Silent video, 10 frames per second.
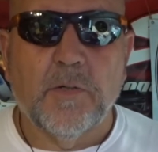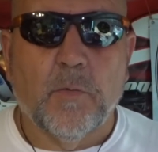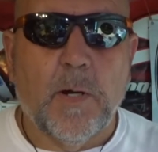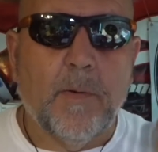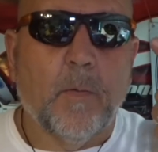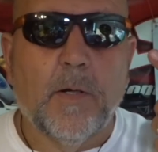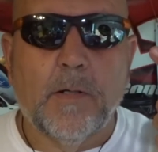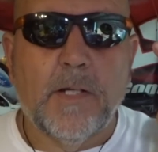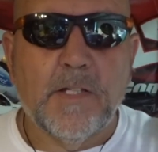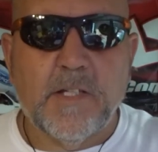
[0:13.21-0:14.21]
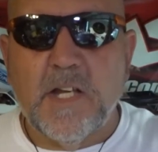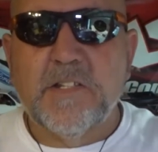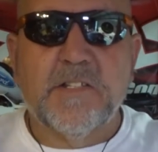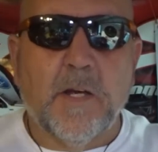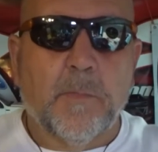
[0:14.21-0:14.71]
Why am I wearing these? It's
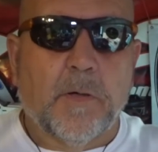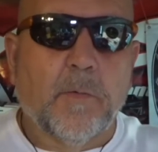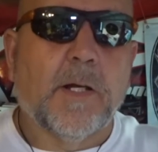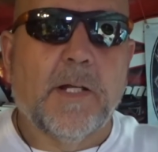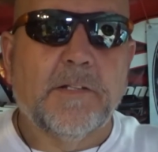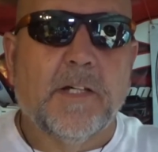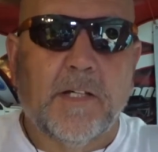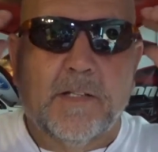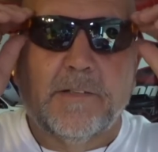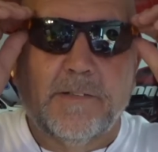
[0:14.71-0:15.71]
summer, what can I tell you?